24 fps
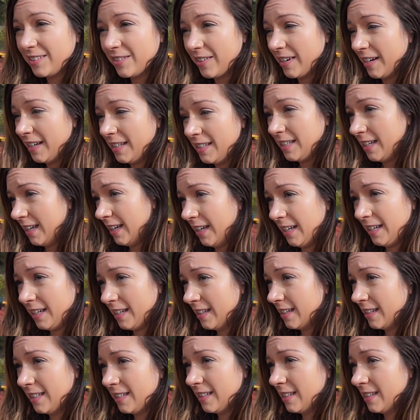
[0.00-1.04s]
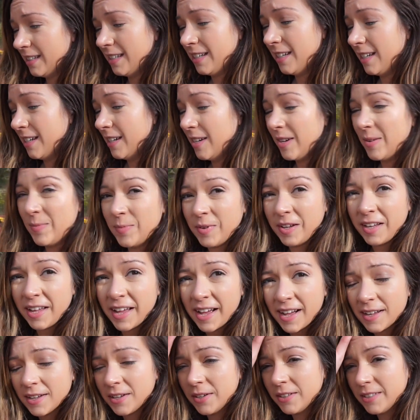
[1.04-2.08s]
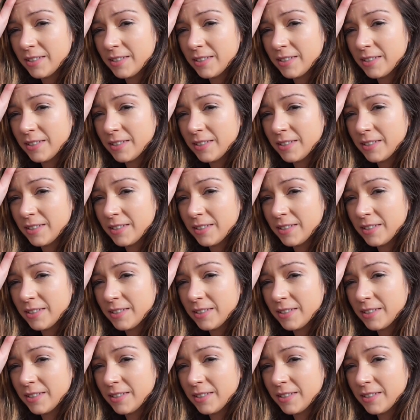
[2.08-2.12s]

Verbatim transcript: Crazy. But yeah,